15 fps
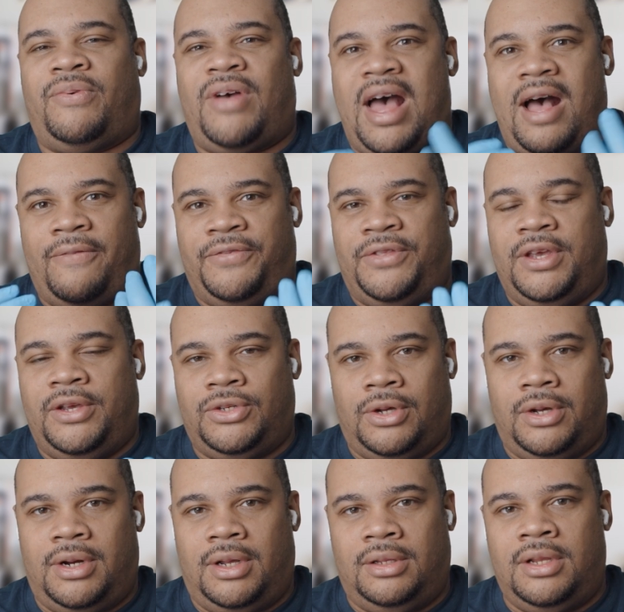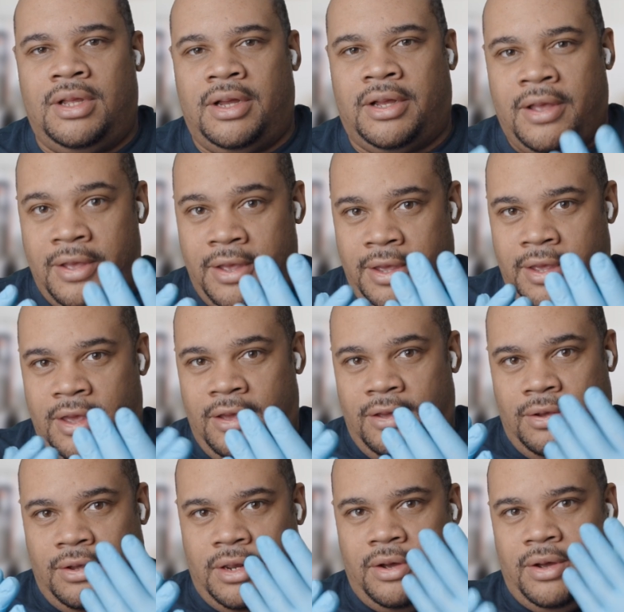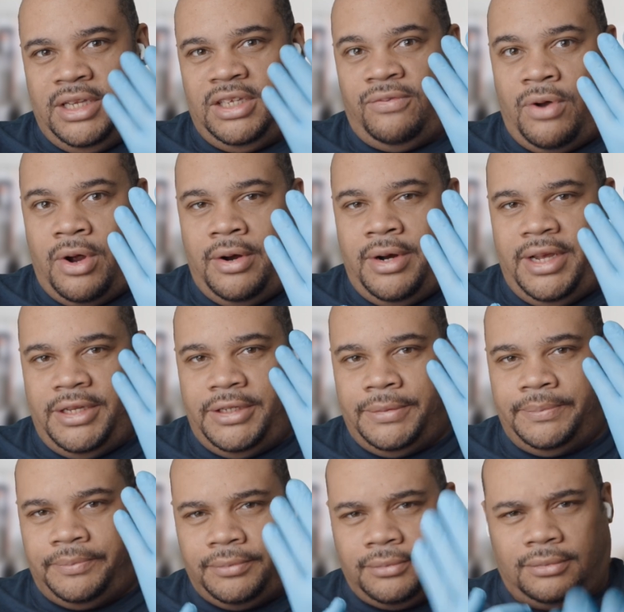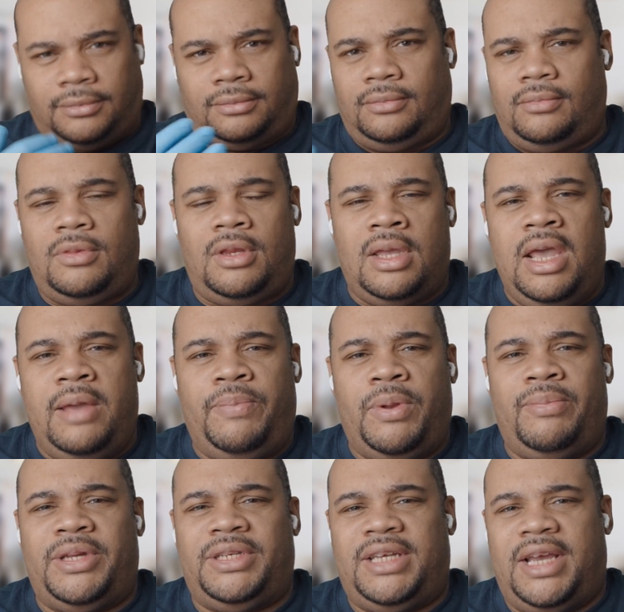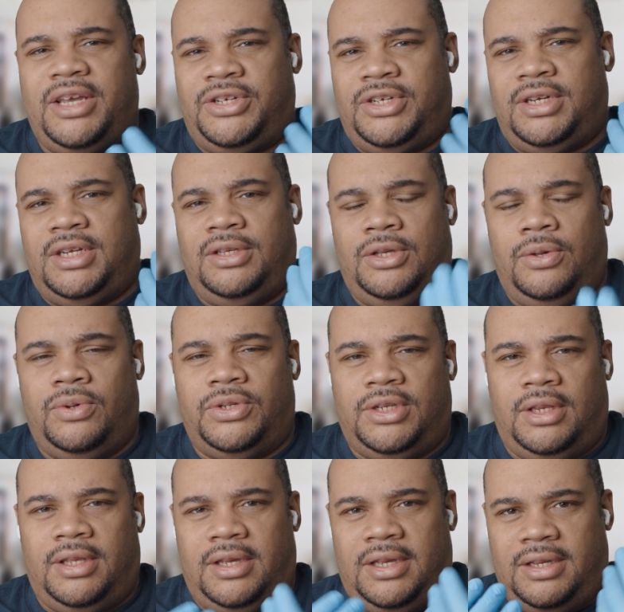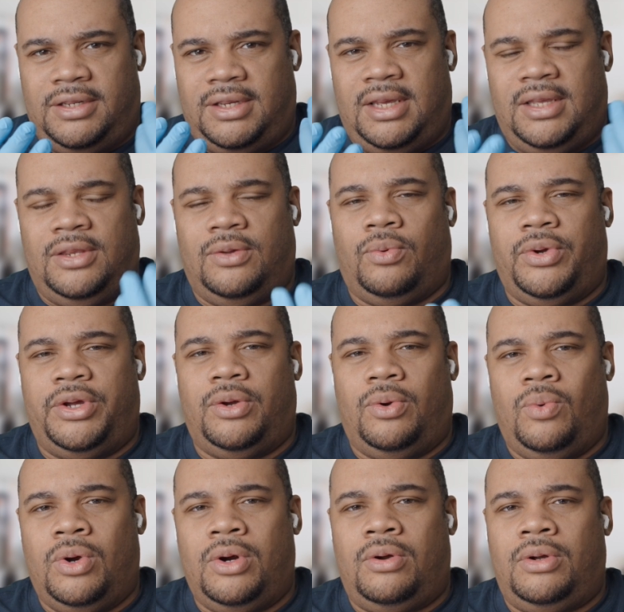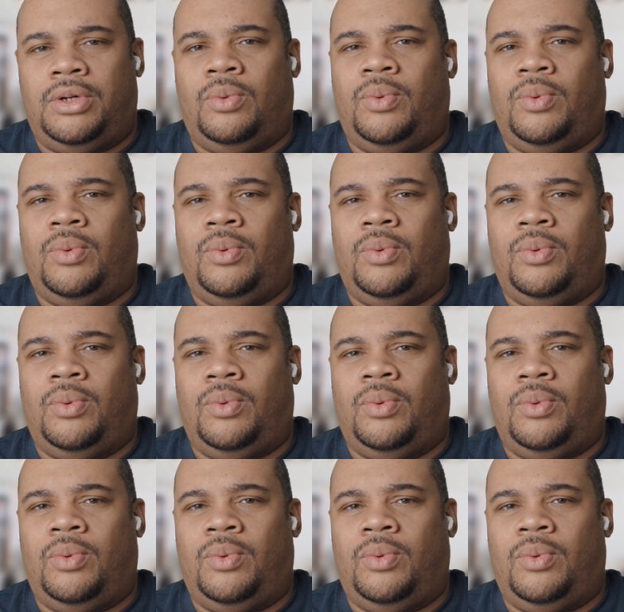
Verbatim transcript: of how things are going to look, you know, as far as implementation and using these in the real world or